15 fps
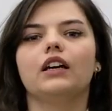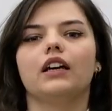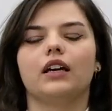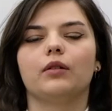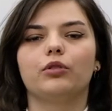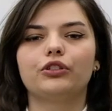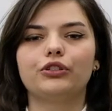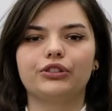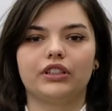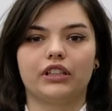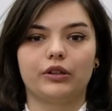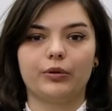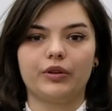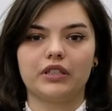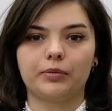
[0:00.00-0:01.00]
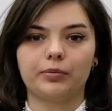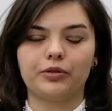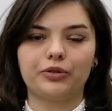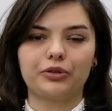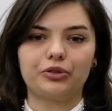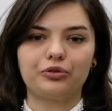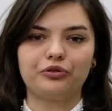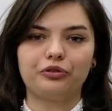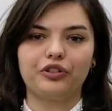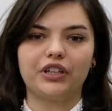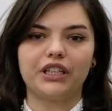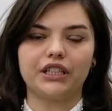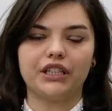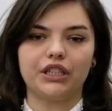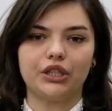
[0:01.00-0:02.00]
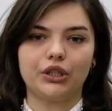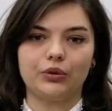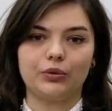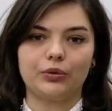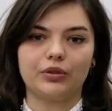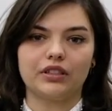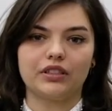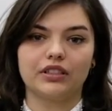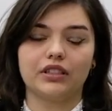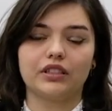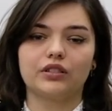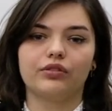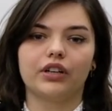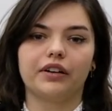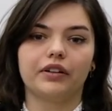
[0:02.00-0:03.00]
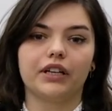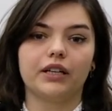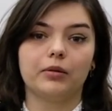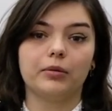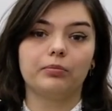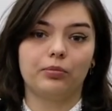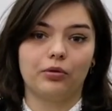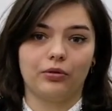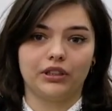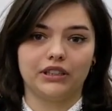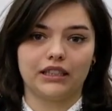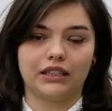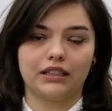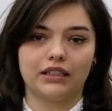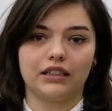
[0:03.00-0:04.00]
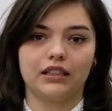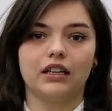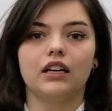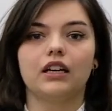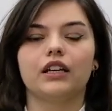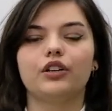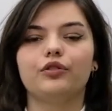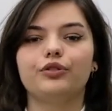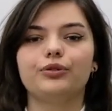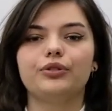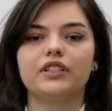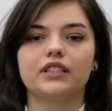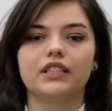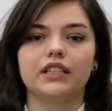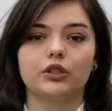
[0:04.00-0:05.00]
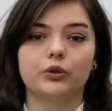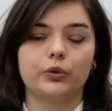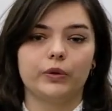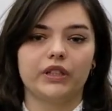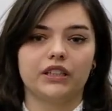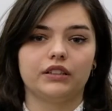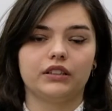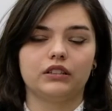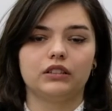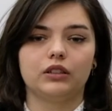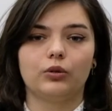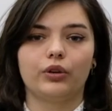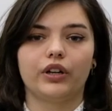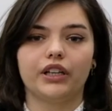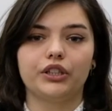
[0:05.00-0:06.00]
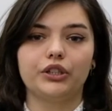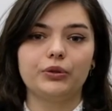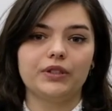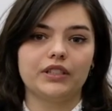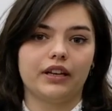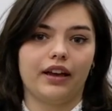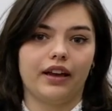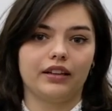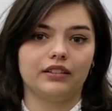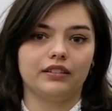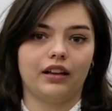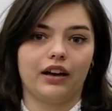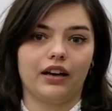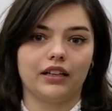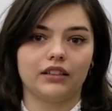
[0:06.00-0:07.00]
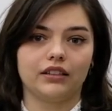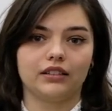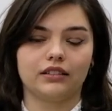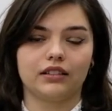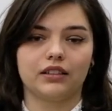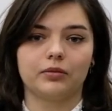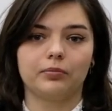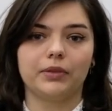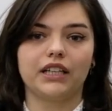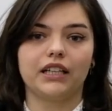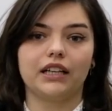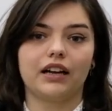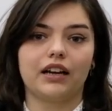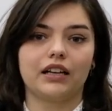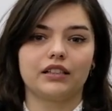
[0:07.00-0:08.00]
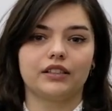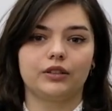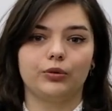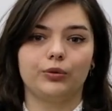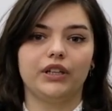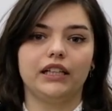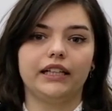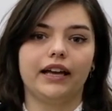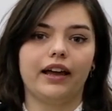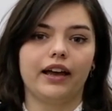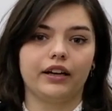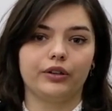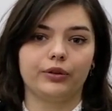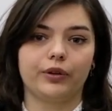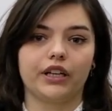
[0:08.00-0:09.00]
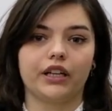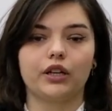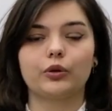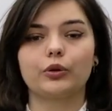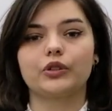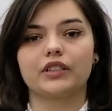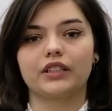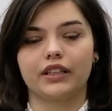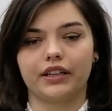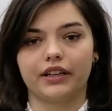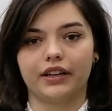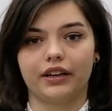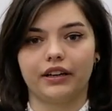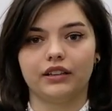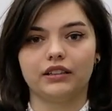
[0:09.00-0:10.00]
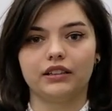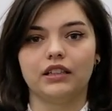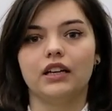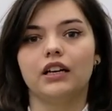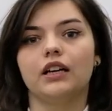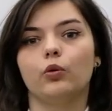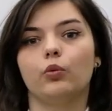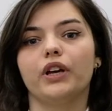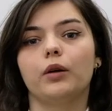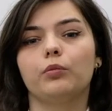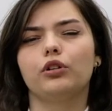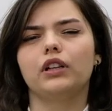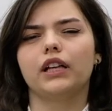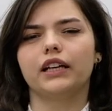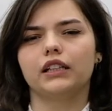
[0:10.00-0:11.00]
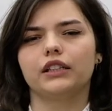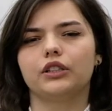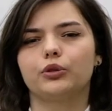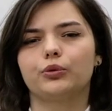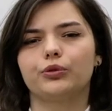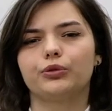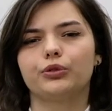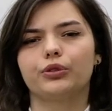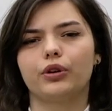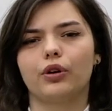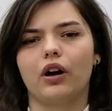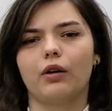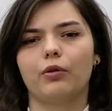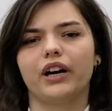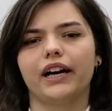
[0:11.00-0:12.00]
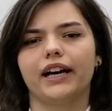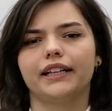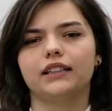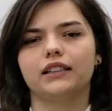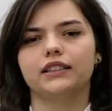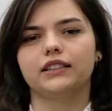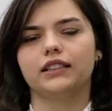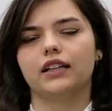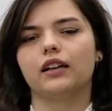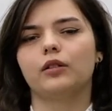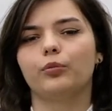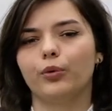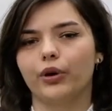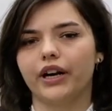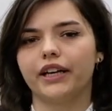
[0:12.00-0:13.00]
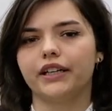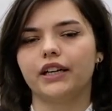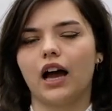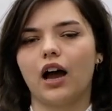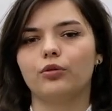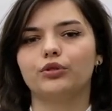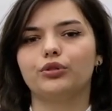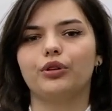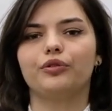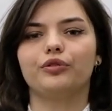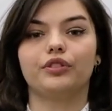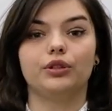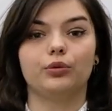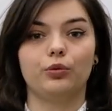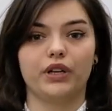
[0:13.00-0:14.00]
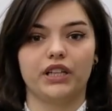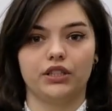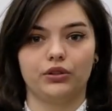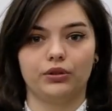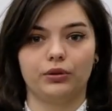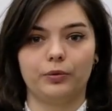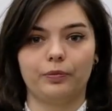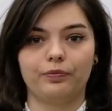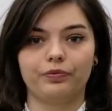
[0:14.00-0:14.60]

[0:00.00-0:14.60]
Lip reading: Emotional response to fake news is very important. If you see a tweet or a news headline that makes us really angry or scared, we are more likely to throw our analytical brain out of the window.